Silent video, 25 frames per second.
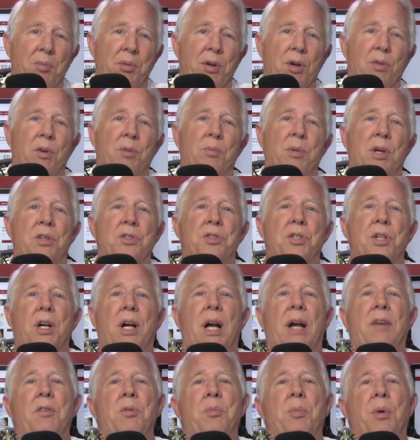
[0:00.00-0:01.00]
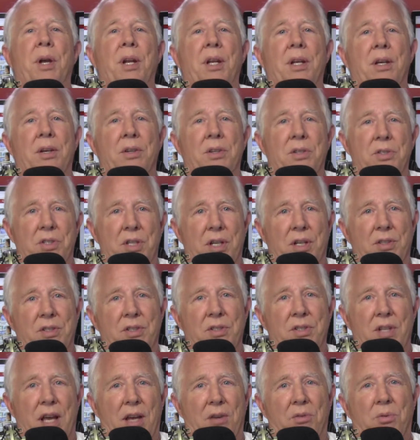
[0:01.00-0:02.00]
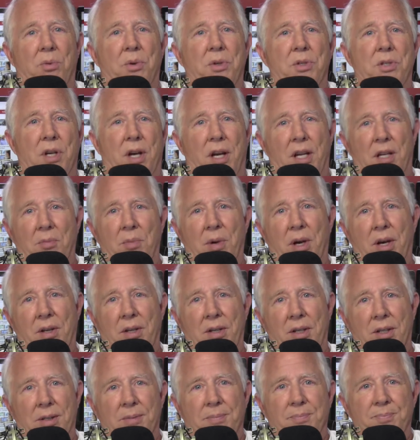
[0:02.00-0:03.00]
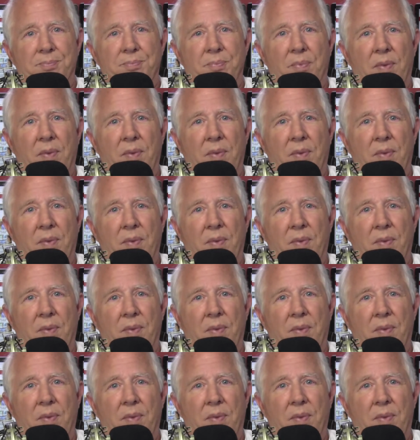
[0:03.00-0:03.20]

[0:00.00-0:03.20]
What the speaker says: but I want to make sure everybody understands exactly what we're talking about here.